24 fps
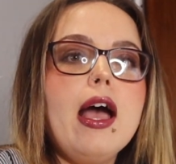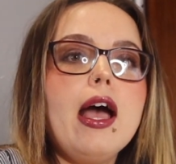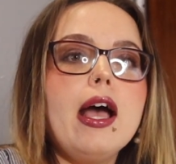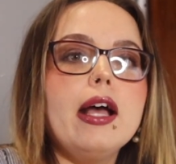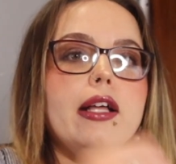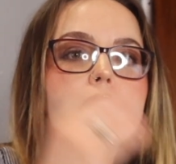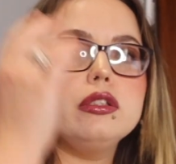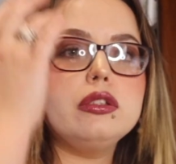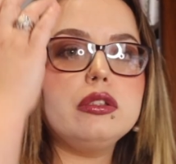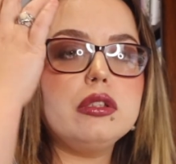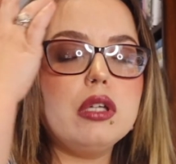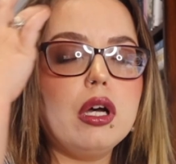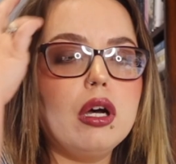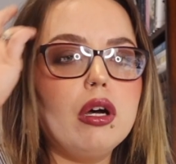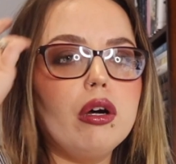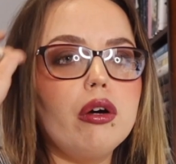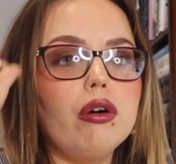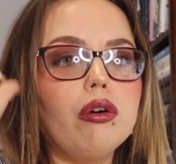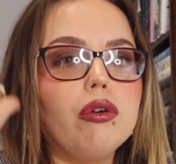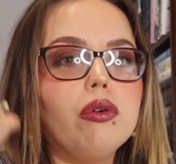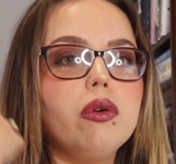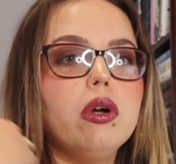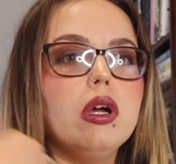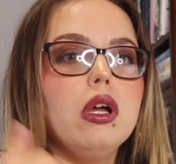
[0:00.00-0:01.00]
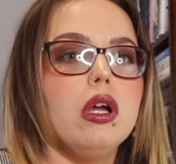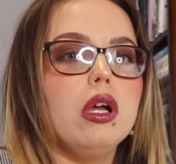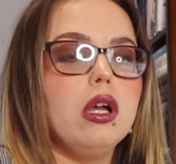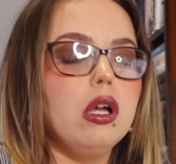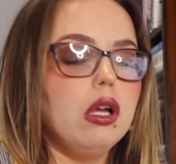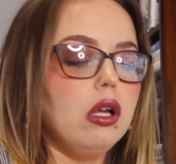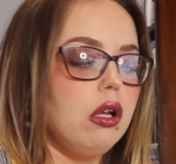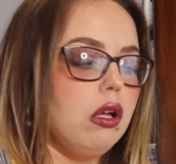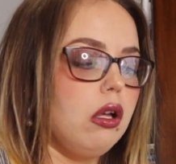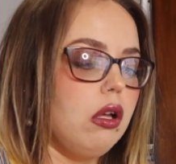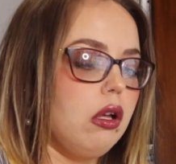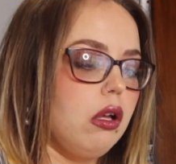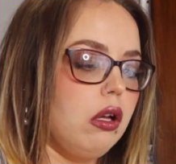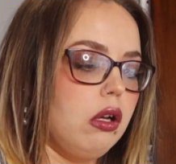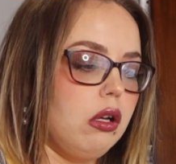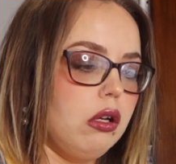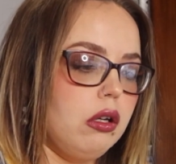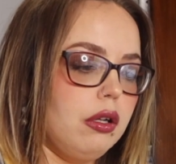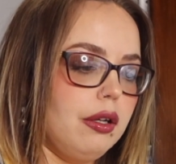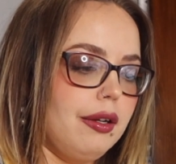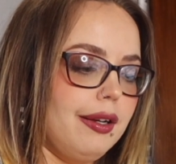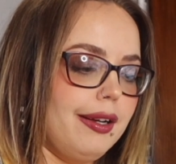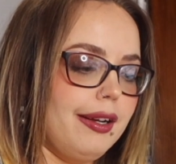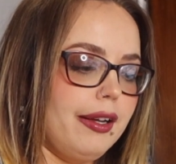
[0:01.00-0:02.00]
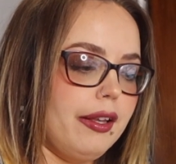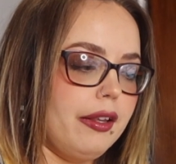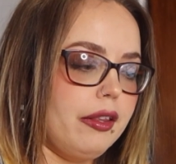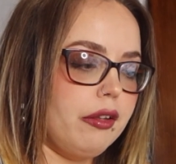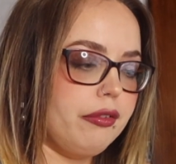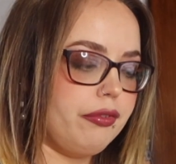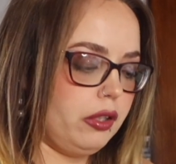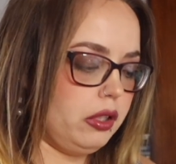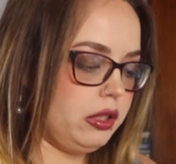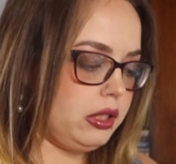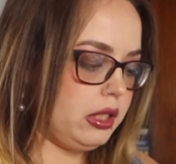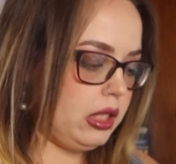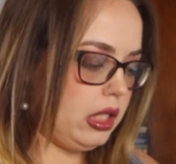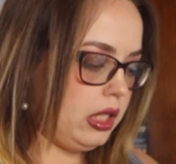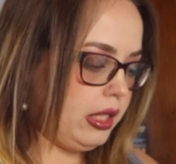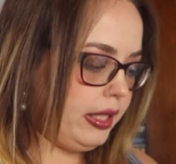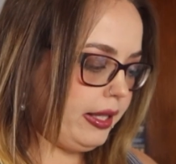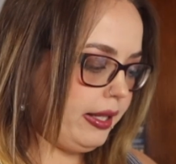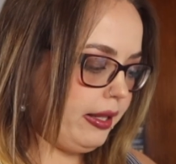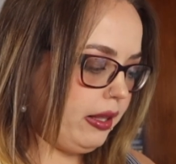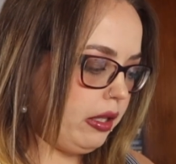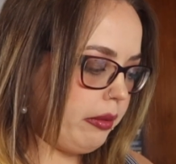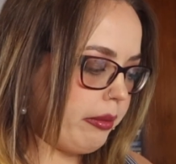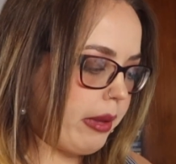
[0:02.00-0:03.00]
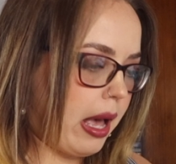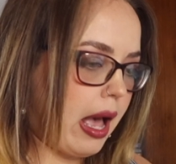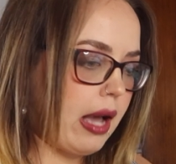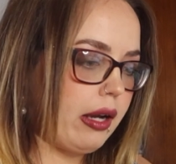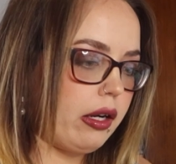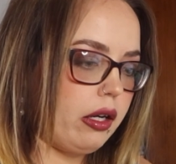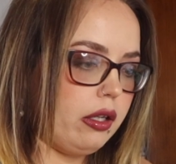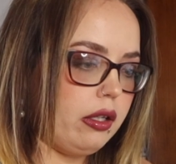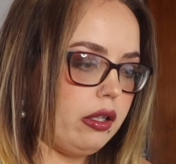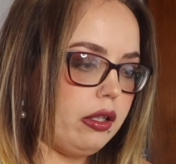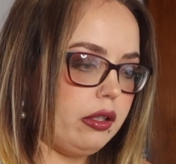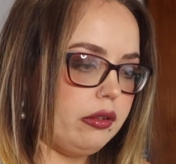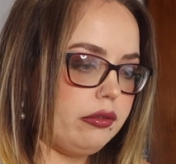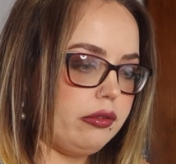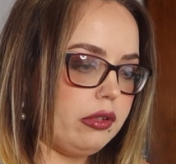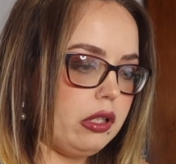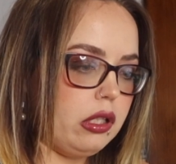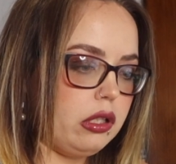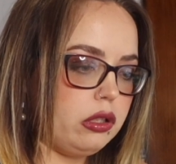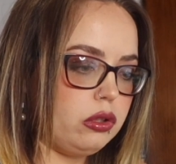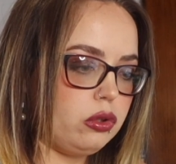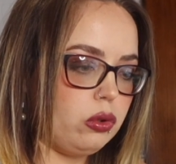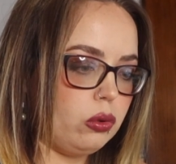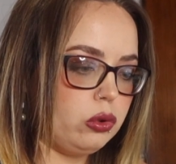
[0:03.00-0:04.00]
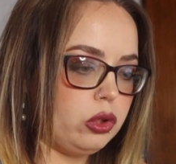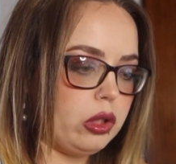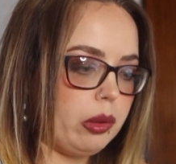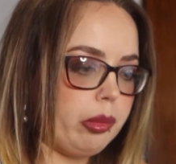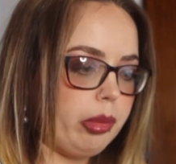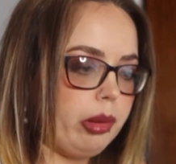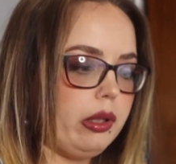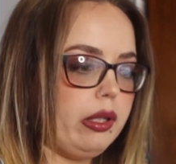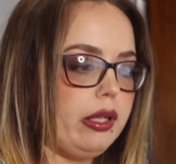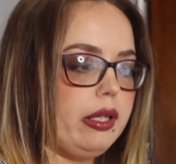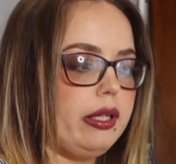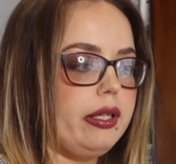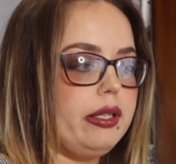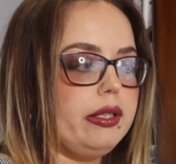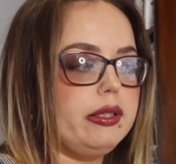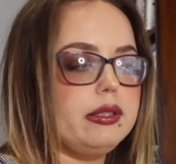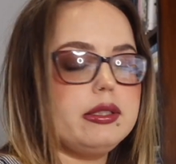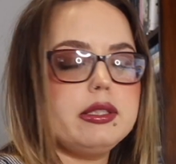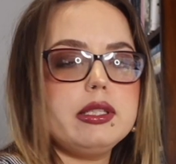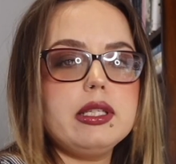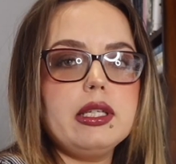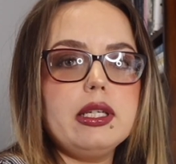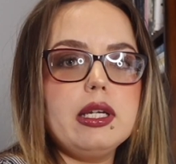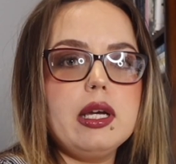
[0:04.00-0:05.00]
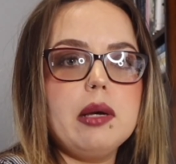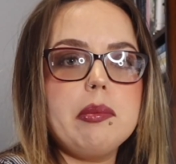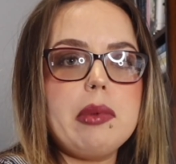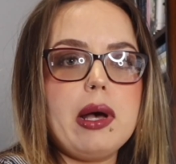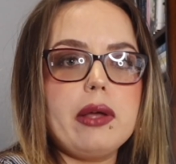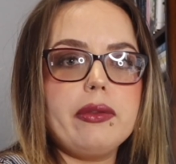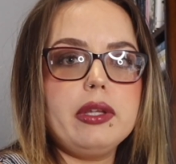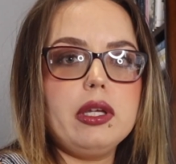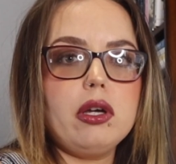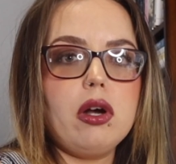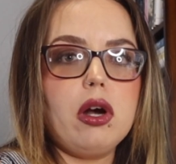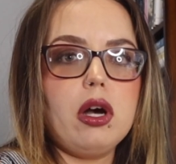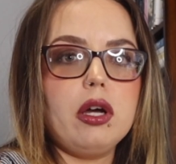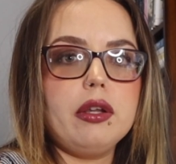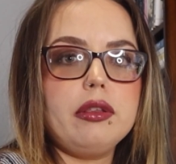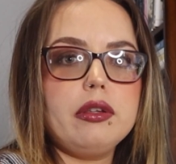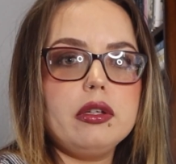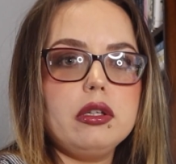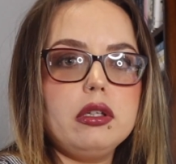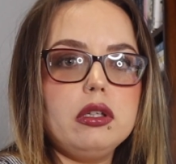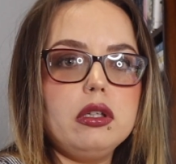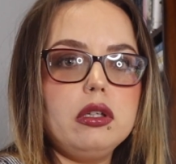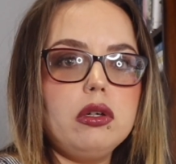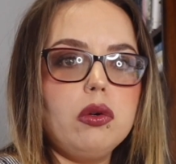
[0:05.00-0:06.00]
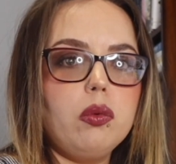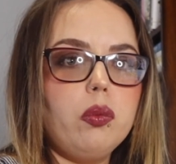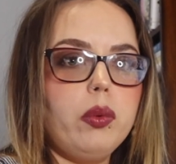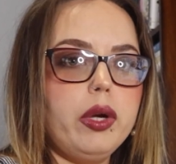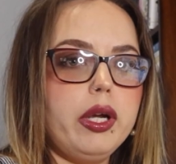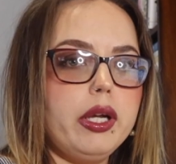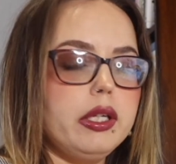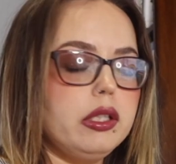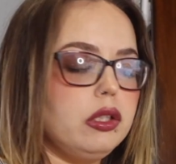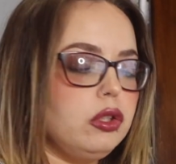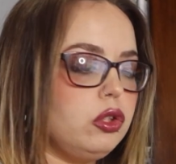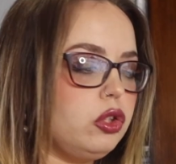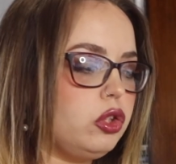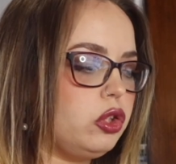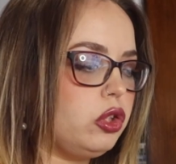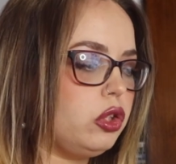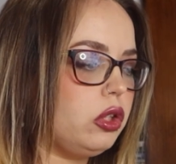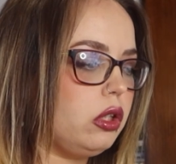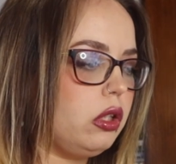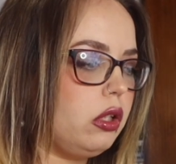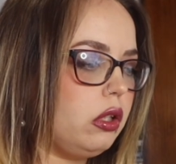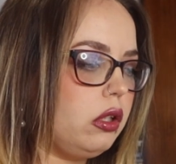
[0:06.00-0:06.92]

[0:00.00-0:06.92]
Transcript: And so the first thing in the back of Soul Jumper is the about the author, which,